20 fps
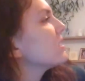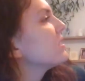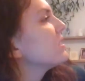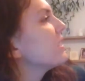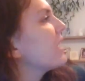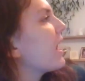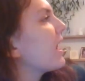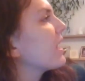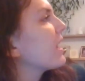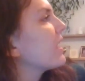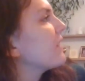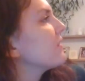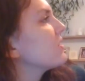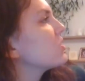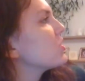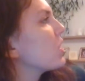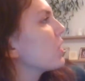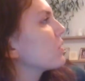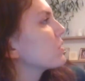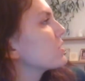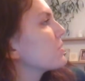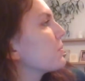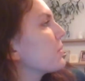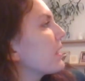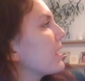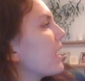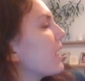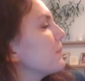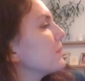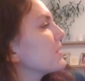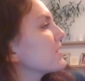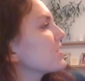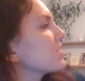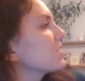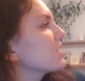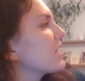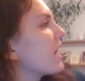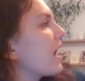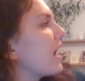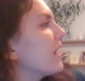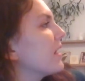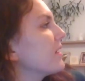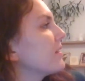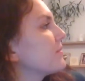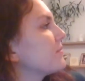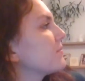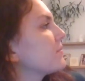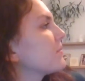did not have a joke to play on Mr. Todd.